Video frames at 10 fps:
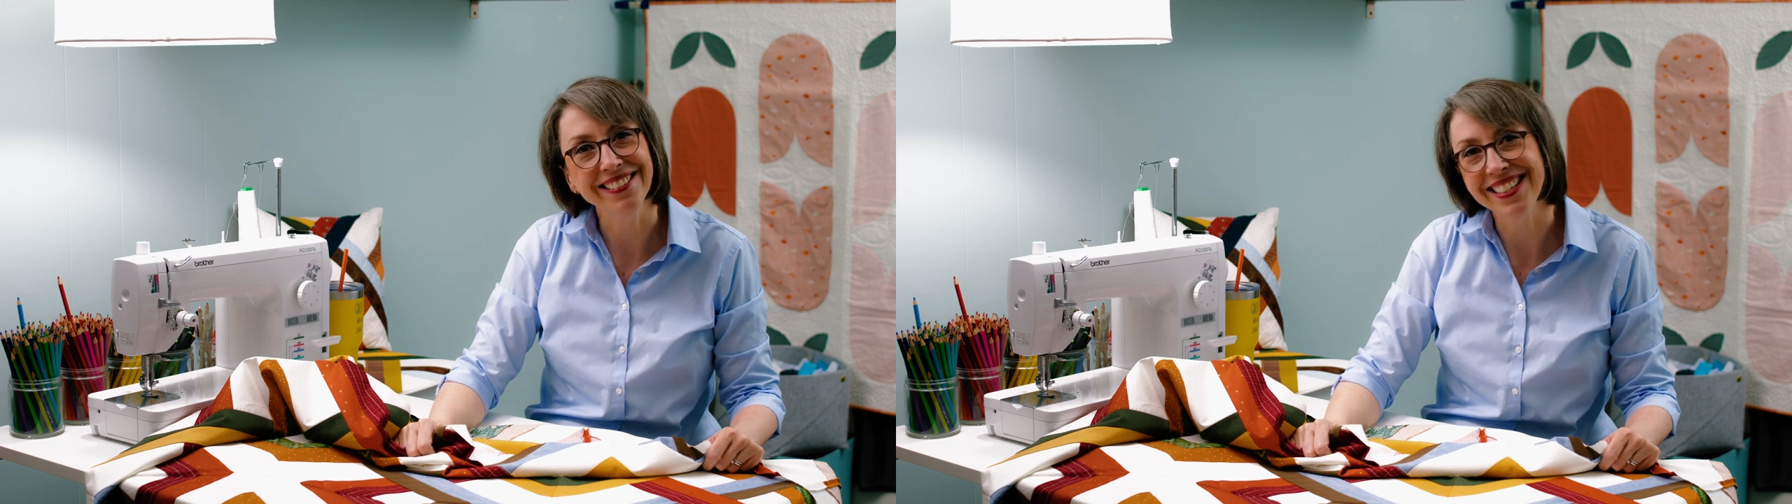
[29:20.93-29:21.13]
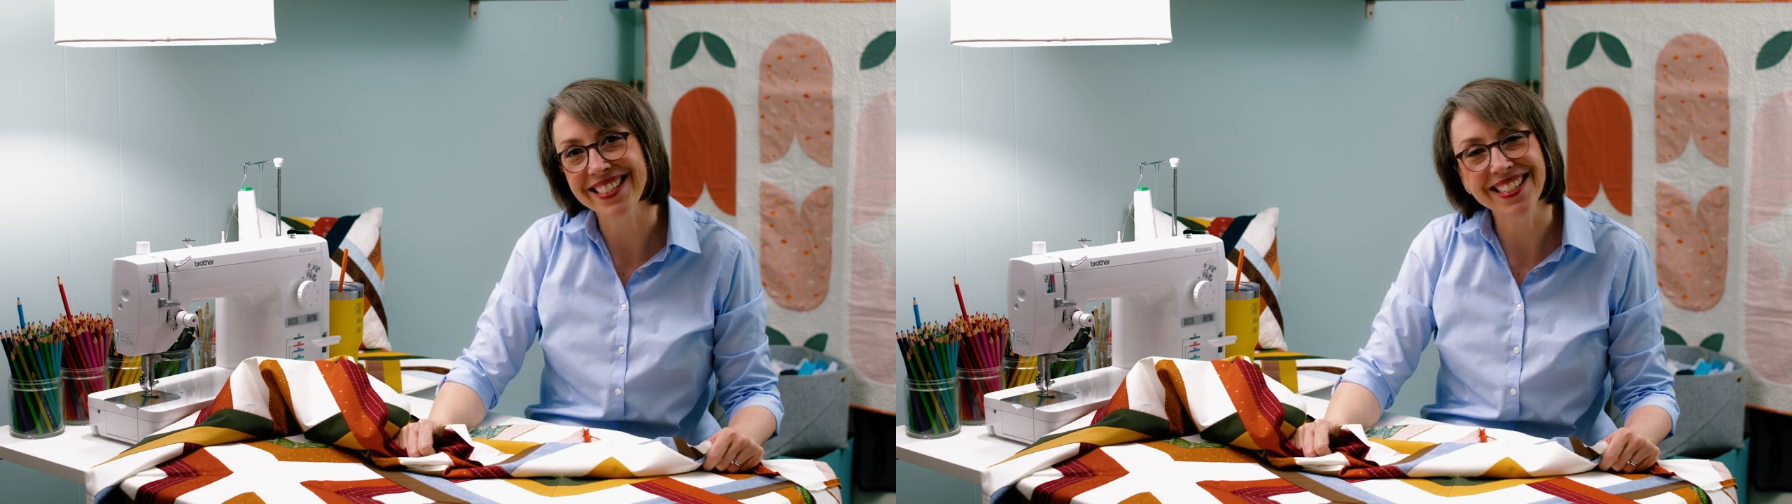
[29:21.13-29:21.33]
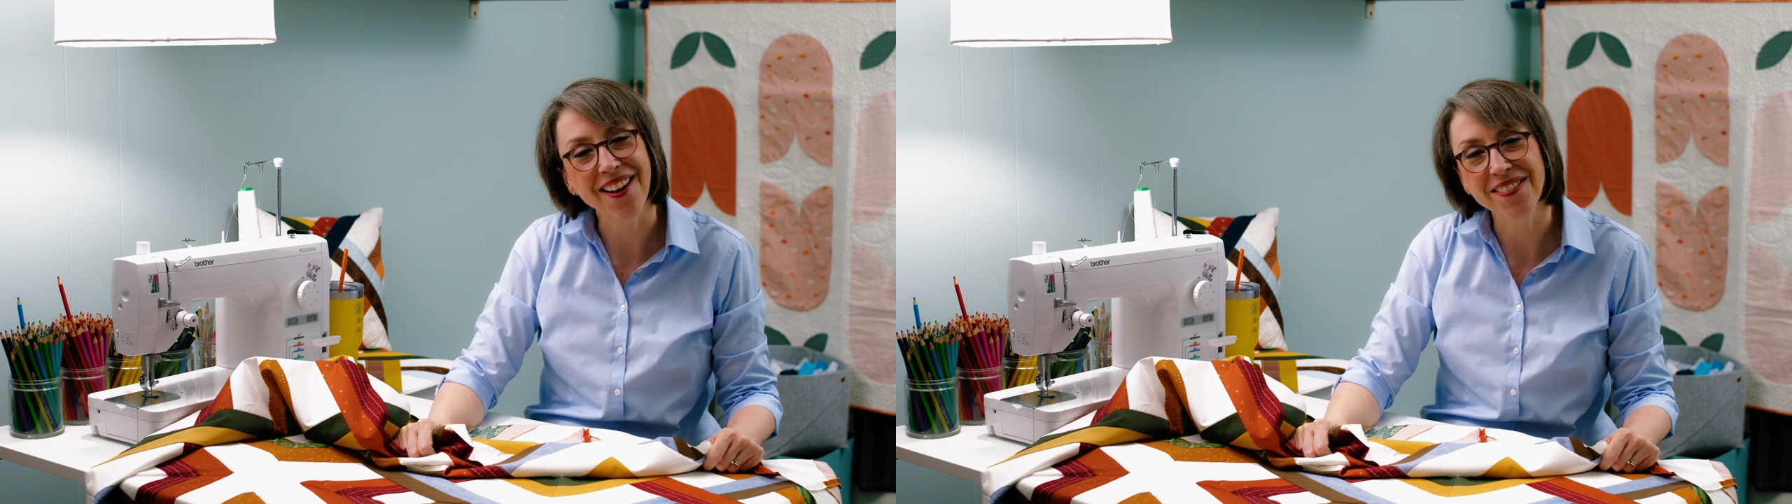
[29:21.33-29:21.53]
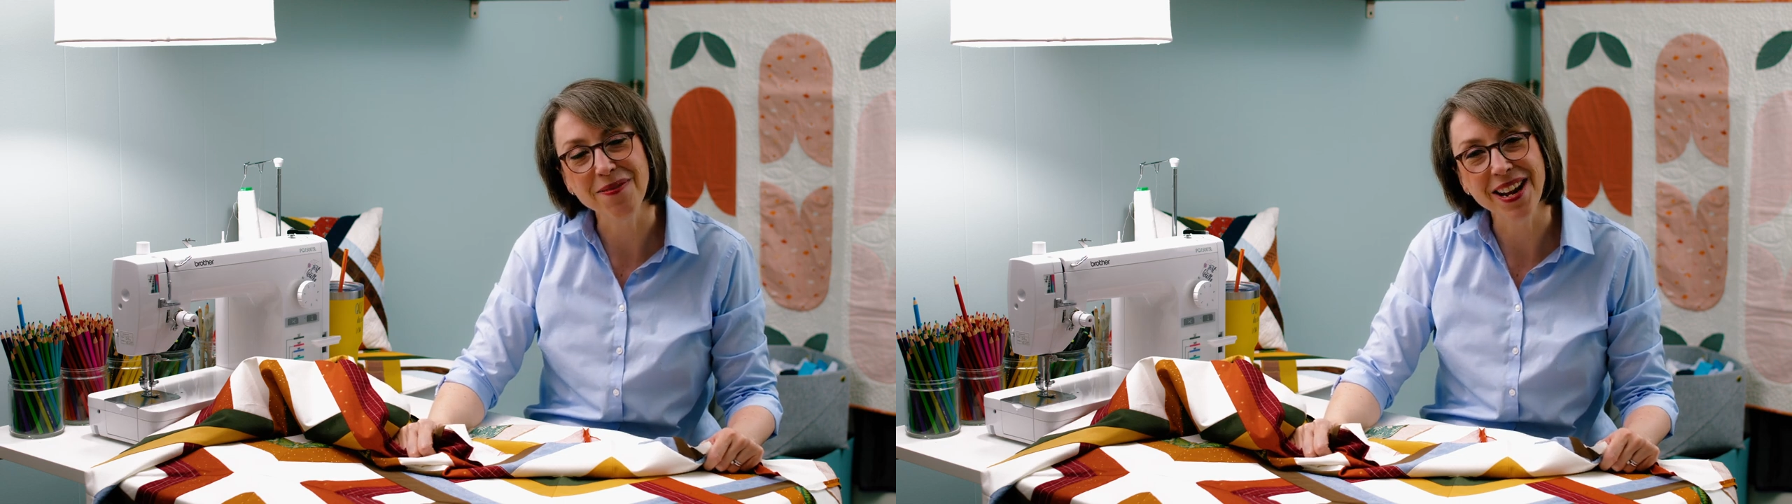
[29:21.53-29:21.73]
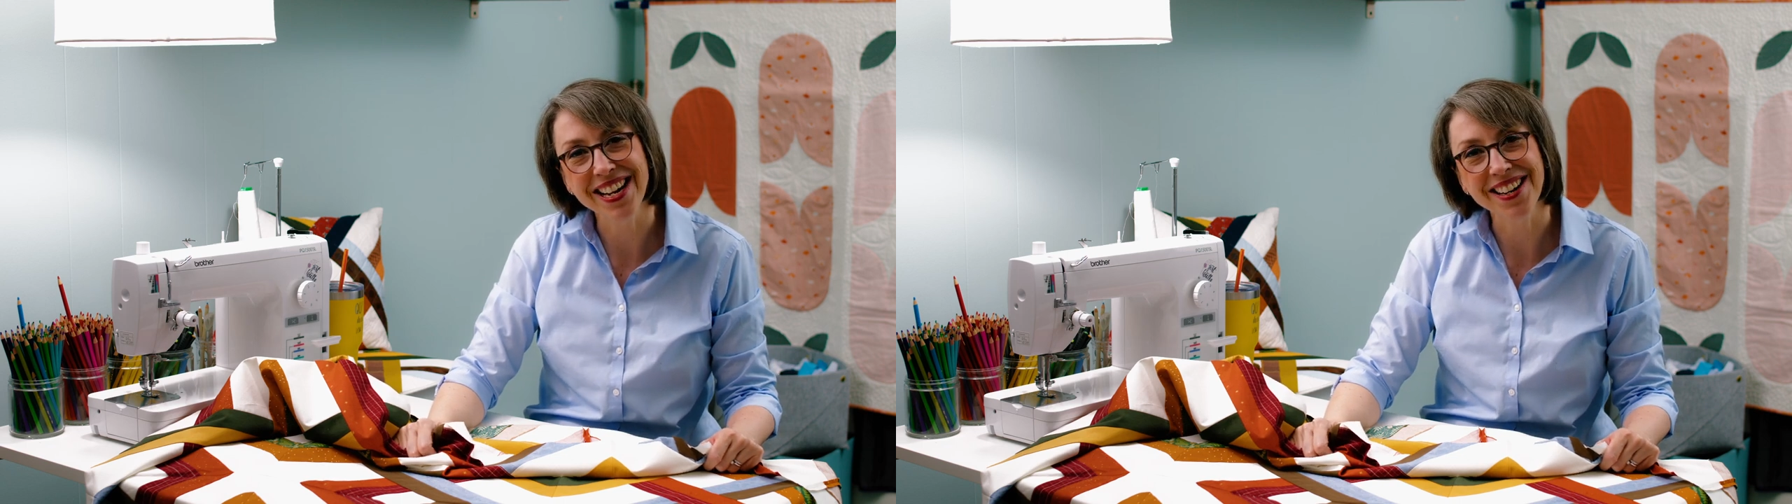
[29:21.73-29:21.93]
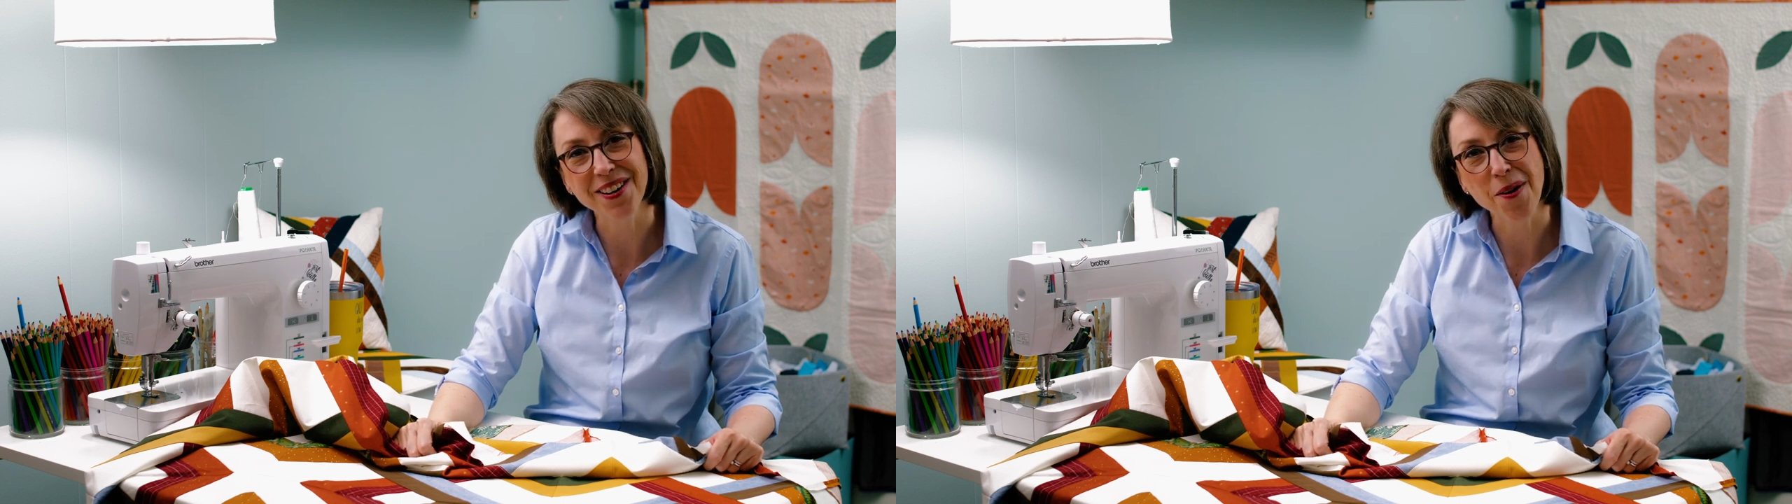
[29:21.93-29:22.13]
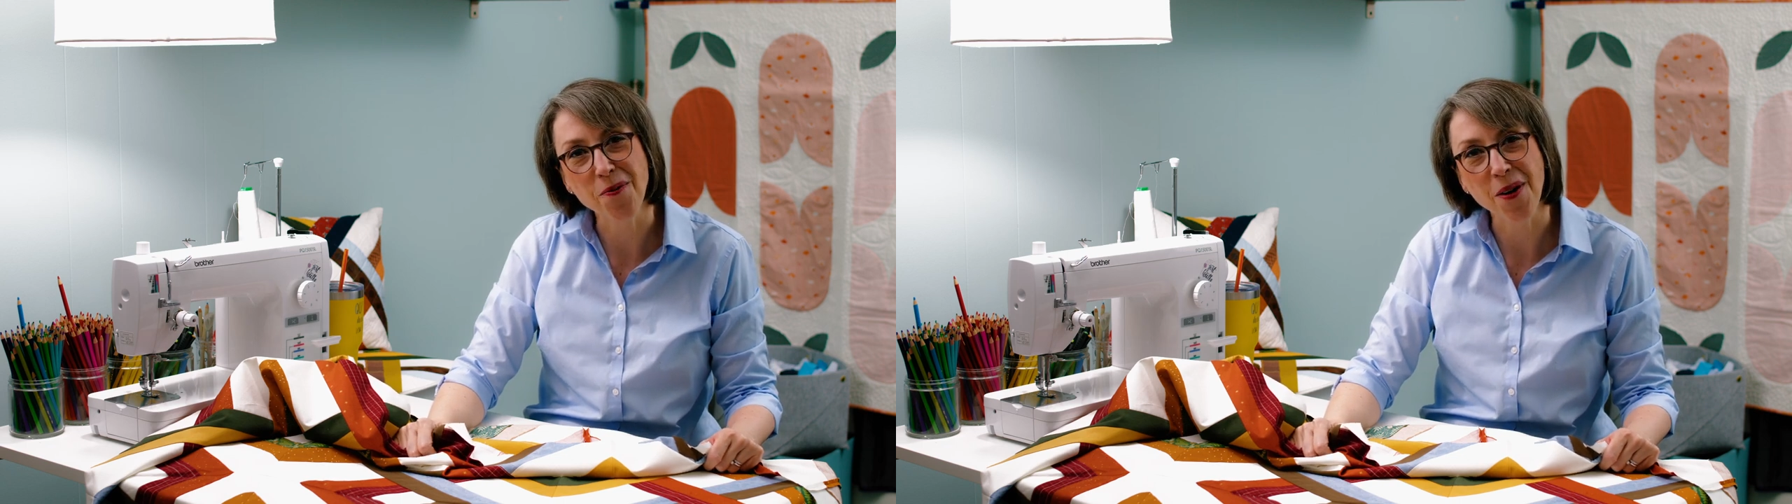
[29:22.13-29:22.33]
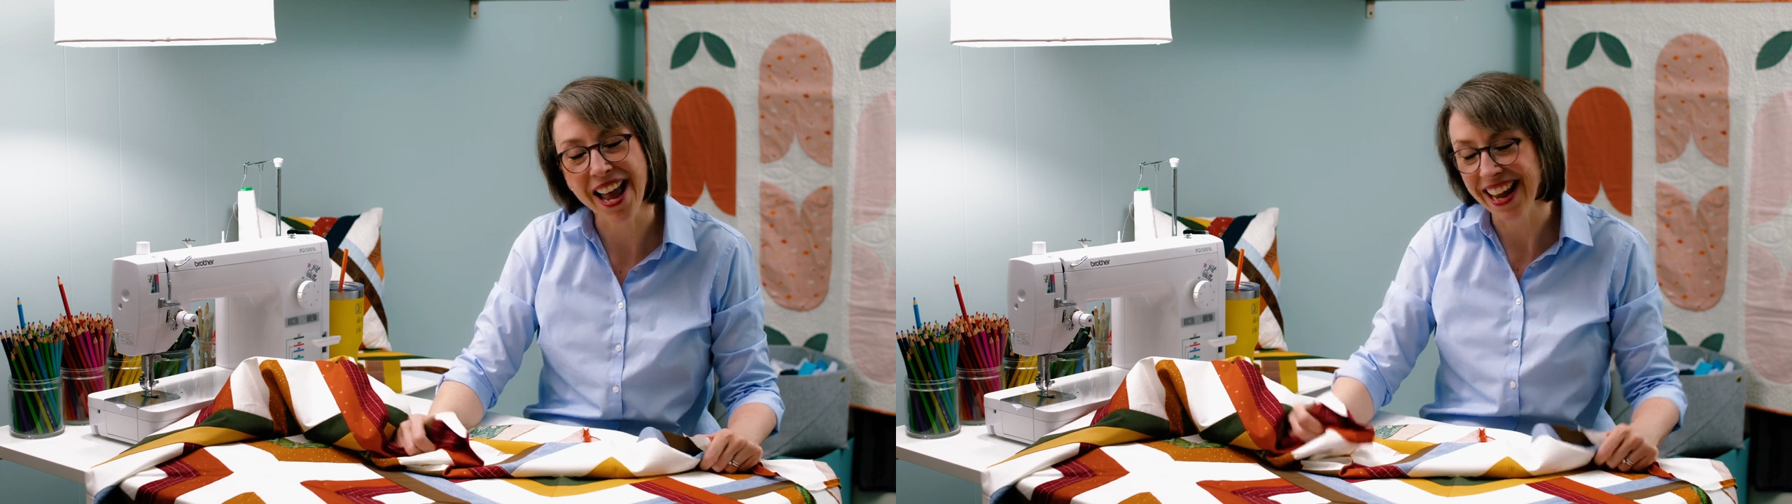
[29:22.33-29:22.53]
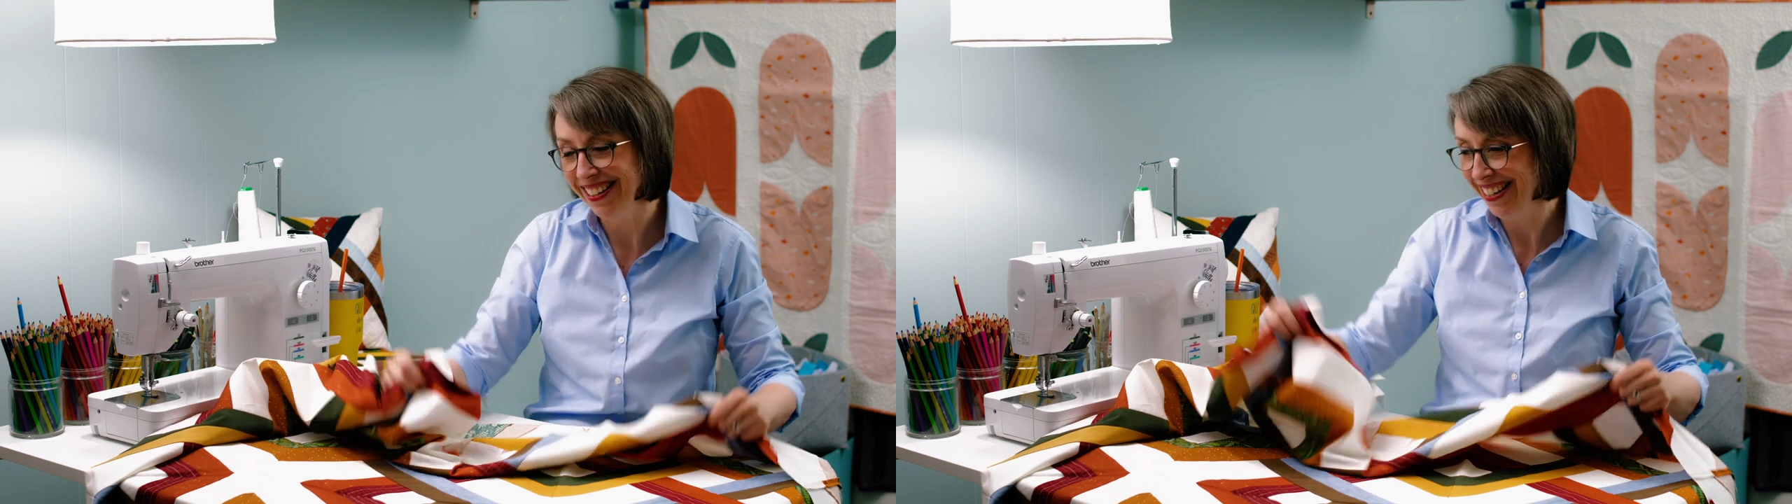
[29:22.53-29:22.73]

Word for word: You just have to make it your own way.